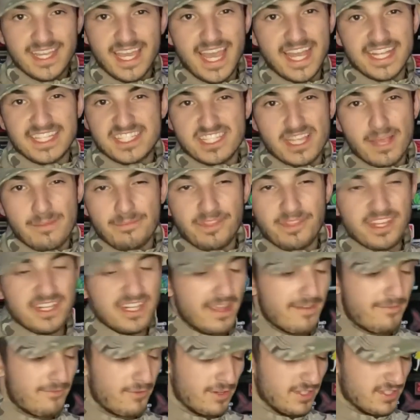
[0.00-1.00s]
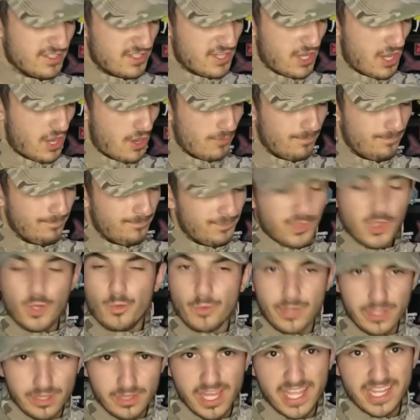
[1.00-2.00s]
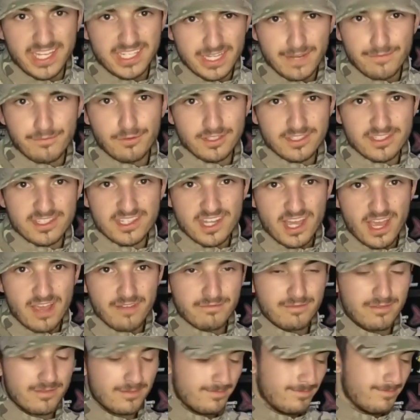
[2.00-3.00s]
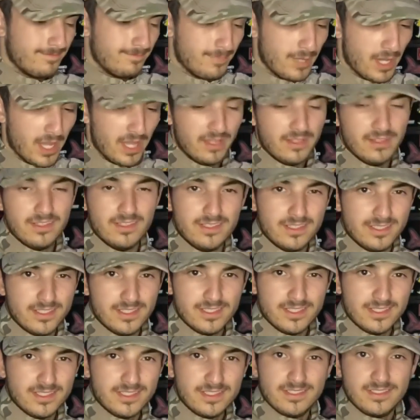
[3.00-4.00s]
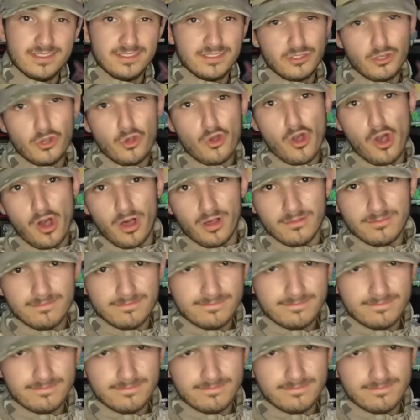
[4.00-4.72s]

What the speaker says: It's something different, so we like different stuff. But cool.